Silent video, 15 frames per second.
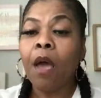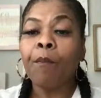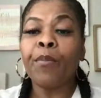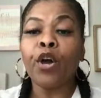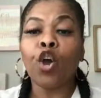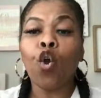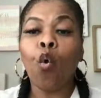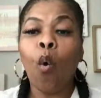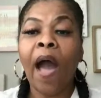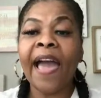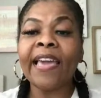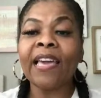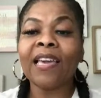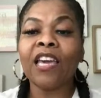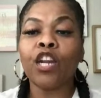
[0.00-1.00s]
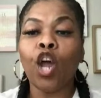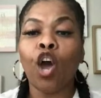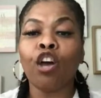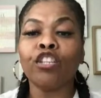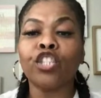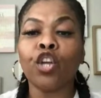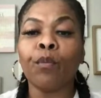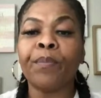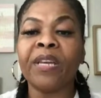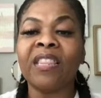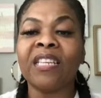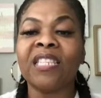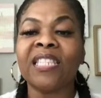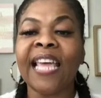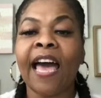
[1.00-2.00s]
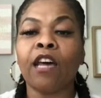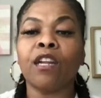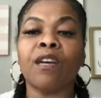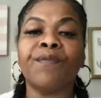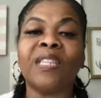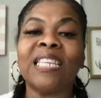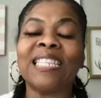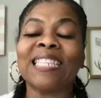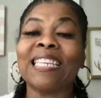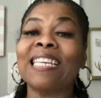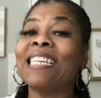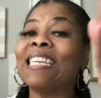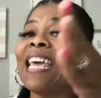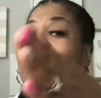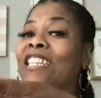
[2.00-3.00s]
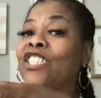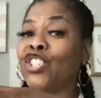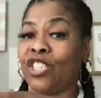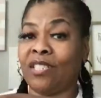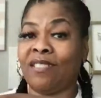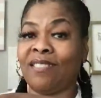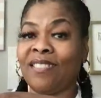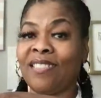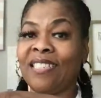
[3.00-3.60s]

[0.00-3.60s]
but quiet can also be the sound of disconnection.